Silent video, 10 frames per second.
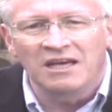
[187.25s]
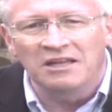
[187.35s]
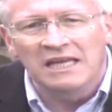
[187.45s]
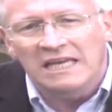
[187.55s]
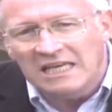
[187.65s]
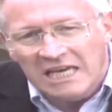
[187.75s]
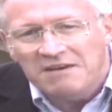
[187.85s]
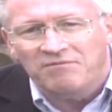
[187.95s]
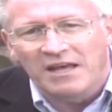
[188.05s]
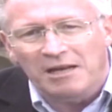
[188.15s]
And then he
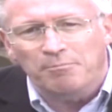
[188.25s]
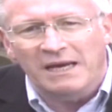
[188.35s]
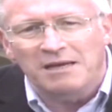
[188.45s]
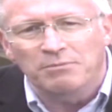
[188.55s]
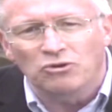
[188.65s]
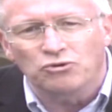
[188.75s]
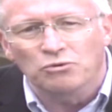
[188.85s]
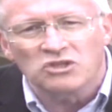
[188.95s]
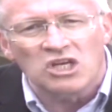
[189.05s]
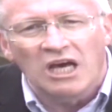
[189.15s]
gave that Bible
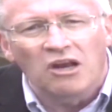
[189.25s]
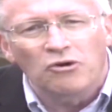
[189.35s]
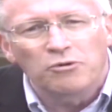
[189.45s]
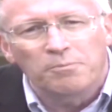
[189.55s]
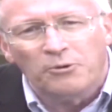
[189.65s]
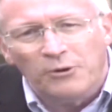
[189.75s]
to his Lollard